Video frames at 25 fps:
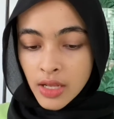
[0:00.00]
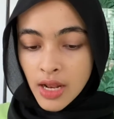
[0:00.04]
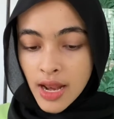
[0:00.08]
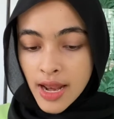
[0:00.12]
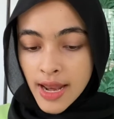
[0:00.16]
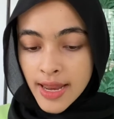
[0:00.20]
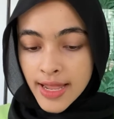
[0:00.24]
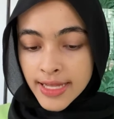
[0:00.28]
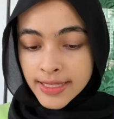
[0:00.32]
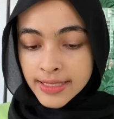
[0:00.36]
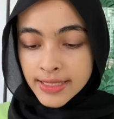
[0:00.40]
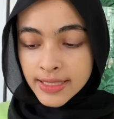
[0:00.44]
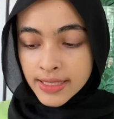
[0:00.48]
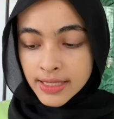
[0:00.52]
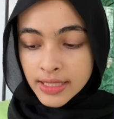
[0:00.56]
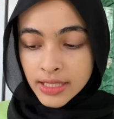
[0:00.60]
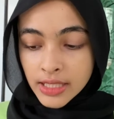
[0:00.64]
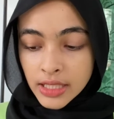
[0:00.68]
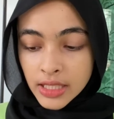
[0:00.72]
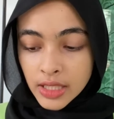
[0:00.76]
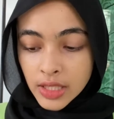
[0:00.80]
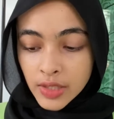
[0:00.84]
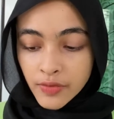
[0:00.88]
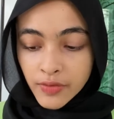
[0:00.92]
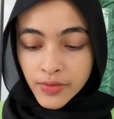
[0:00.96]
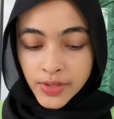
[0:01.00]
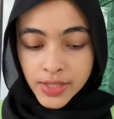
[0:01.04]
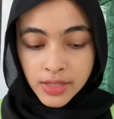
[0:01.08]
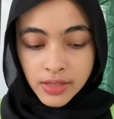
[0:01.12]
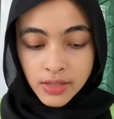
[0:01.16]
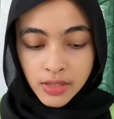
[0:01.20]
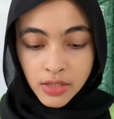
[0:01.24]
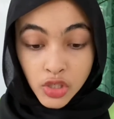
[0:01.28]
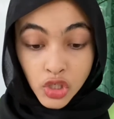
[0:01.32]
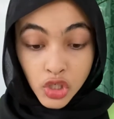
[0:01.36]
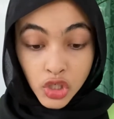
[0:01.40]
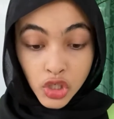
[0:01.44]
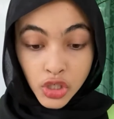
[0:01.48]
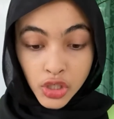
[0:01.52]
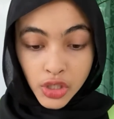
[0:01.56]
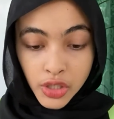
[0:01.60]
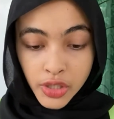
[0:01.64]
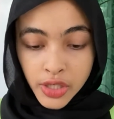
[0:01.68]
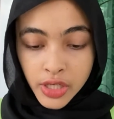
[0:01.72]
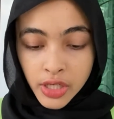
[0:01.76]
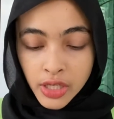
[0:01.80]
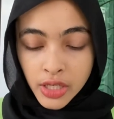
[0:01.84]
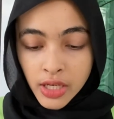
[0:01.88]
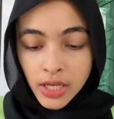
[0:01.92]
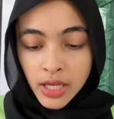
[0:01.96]
Let's see if it's
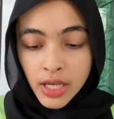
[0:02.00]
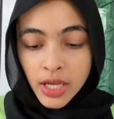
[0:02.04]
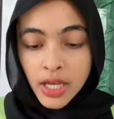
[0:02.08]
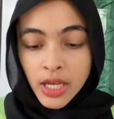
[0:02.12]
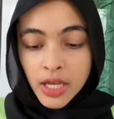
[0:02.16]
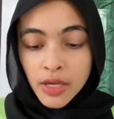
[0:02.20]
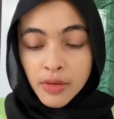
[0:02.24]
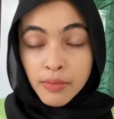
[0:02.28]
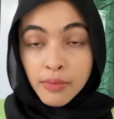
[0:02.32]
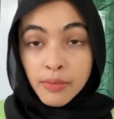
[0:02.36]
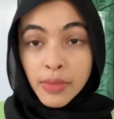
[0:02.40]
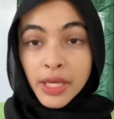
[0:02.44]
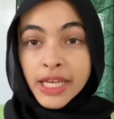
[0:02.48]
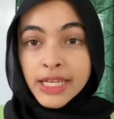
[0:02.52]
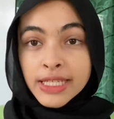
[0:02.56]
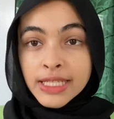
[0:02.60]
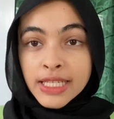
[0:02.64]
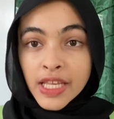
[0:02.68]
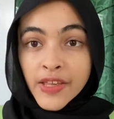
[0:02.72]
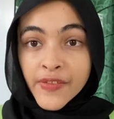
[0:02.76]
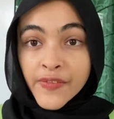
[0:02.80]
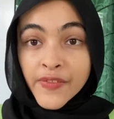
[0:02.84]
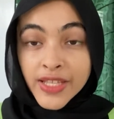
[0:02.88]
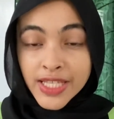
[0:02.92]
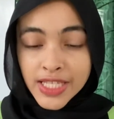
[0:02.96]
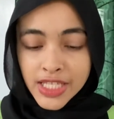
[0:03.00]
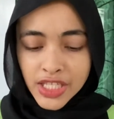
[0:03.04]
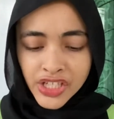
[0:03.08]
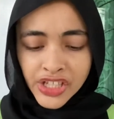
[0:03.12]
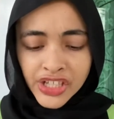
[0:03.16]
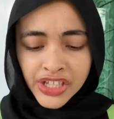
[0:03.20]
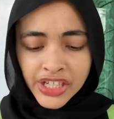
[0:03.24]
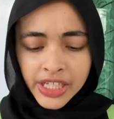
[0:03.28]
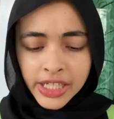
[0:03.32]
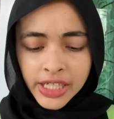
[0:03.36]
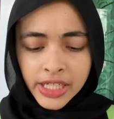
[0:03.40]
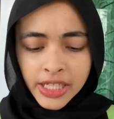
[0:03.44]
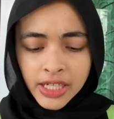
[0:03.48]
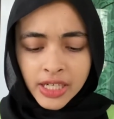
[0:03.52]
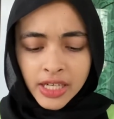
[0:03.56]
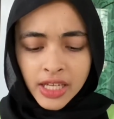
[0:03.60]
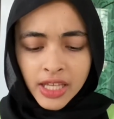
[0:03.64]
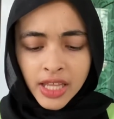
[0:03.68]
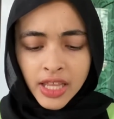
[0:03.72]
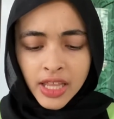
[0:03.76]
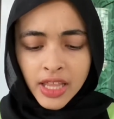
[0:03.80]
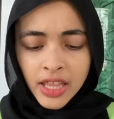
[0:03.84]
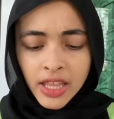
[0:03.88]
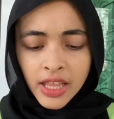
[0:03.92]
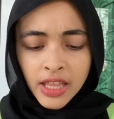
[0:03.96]
good. Because if it's good,
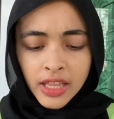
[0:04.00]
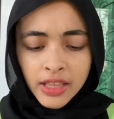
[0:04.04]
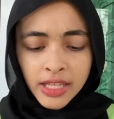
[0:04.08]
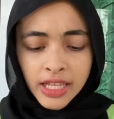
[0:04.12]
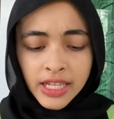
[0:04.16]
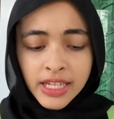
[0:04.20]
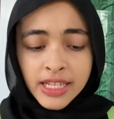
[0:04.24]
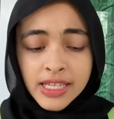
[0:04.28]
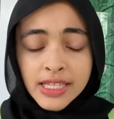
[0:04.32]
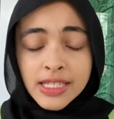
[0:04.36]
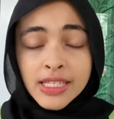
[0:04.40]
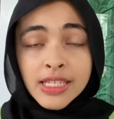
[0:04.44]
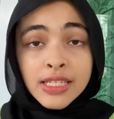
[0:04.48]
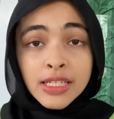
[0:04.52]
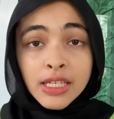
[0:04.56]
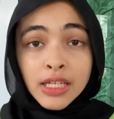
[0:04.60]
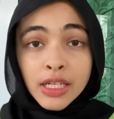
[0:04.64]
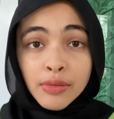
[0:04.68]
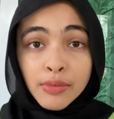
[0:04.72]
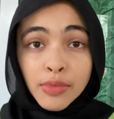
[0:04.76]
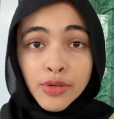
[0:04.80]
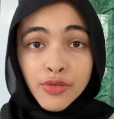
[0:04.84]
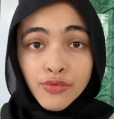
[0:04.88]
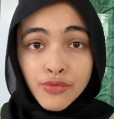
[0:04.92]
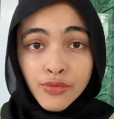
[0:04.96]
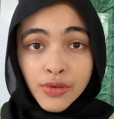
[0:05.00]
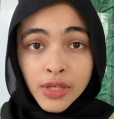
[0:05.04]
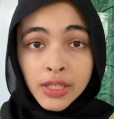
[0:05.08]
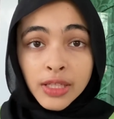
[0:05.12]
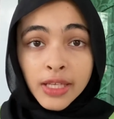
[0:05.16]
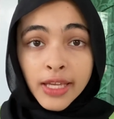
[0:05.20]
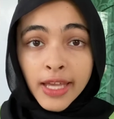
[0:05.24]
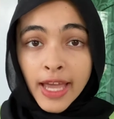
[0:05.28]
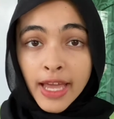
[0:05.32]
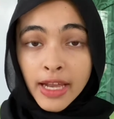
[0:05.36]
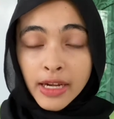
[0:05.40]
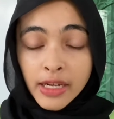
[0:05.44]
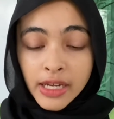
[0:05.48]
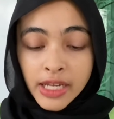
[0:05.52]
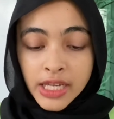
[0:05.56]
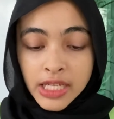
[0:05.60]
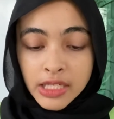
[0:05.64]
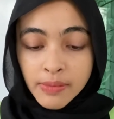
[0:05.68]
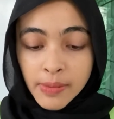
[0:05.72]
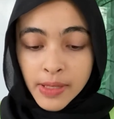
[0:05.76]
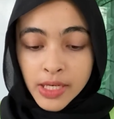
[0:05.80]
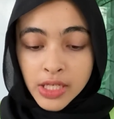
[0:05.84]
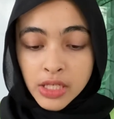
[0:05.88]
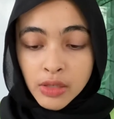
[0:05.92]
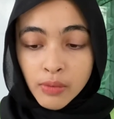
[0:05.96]
then this is gonna be really handy,
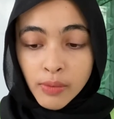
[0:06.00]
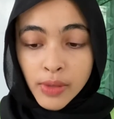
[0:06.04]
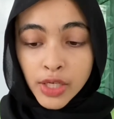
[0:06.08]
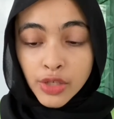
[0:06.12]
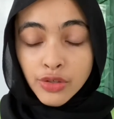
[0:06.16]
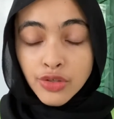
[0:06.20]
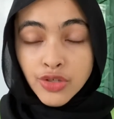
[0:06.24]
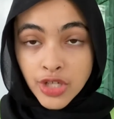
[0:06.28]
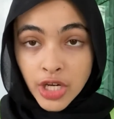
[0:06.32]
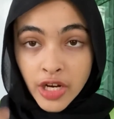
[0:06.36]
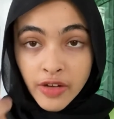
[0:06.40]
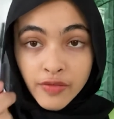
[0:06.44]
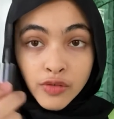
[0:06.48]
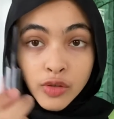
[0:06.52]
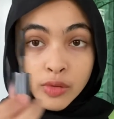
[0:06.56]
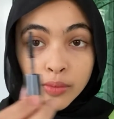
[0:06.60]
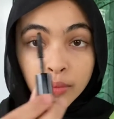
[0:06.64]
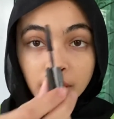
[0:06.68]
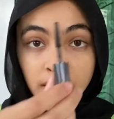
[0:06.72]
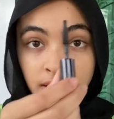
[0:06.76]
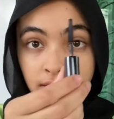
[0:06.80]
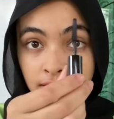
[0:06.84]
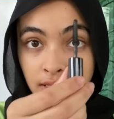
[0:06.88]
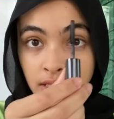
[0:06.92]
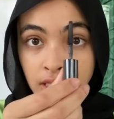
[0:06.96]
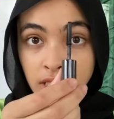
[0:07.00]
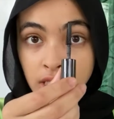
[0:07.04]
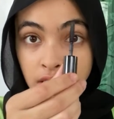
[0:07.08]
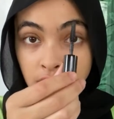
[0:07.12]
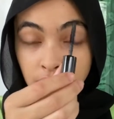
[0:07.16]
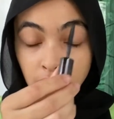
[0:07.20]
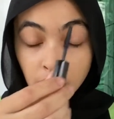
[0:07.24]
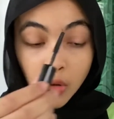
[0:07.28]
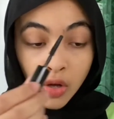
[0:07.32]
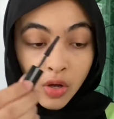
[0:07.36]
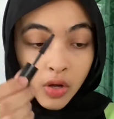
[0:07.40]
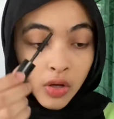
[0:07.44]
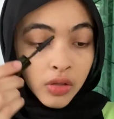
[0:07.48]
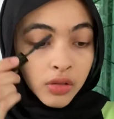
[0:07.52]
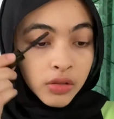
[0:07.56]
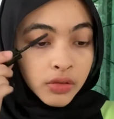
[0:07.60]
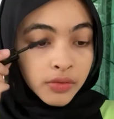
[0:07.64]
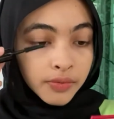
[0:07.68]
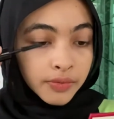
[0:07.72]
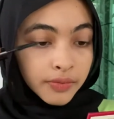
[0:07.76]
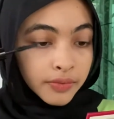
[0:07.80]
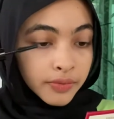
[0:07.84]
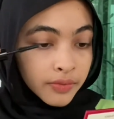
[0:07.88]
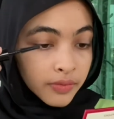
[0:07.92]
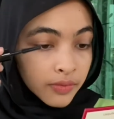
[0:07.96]
especially when you travel because it's small.
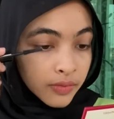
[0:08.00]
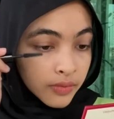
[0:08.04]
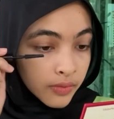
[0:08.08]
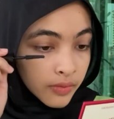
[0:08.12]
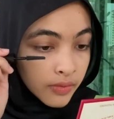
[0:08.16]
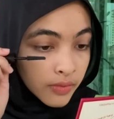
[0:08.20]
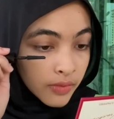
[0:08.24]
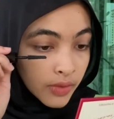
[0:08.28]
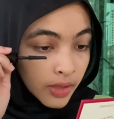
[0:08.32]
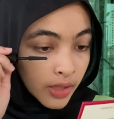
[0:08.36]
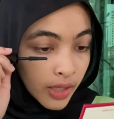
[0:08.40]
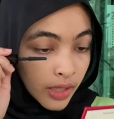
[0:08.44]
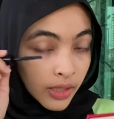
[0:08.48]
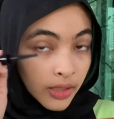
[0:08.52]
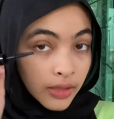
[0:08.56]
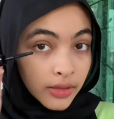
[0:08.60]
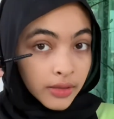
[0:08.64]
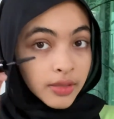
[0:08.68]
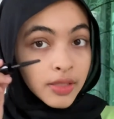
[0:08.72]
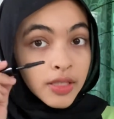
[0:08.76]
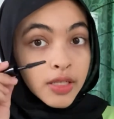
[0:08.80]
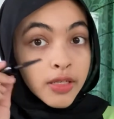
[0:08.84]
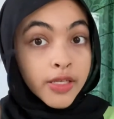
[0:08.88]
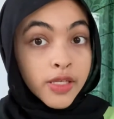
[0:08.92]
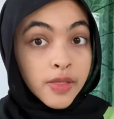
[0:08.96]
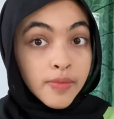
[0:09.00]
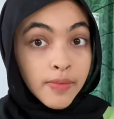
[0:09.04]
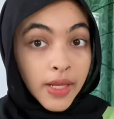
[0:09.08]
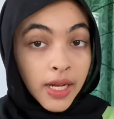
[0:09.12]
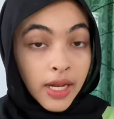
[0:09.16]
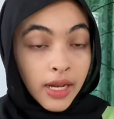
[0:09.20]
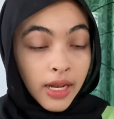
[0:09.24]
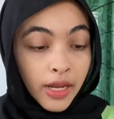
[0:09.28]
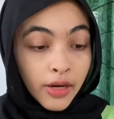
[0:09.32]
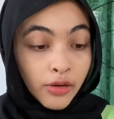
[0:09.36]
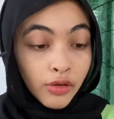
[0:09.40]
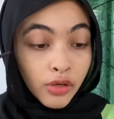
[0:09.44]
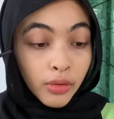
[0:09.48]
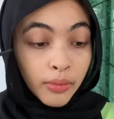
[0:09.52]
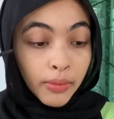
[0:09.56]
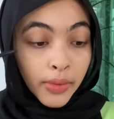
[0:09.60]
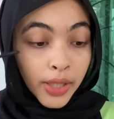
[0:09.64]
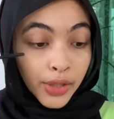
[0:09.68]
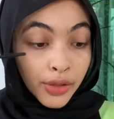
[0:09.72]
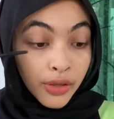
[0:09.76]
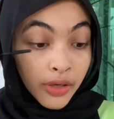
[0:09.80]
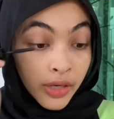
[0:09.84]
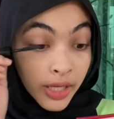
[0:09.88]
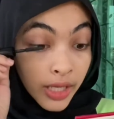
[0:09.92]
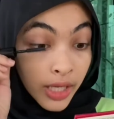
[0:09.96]
Okay,
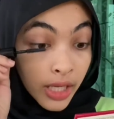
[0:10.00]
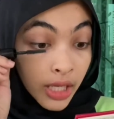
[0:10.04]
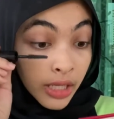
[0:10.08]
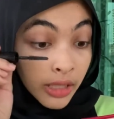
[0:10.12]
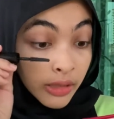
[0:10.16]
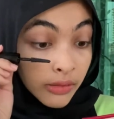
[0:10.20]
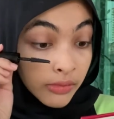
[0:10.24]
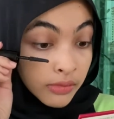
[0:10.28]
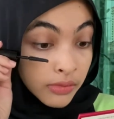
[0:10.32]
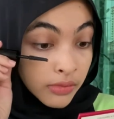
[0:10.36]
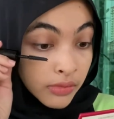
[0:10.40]
Bismillahirrahmanirrahim.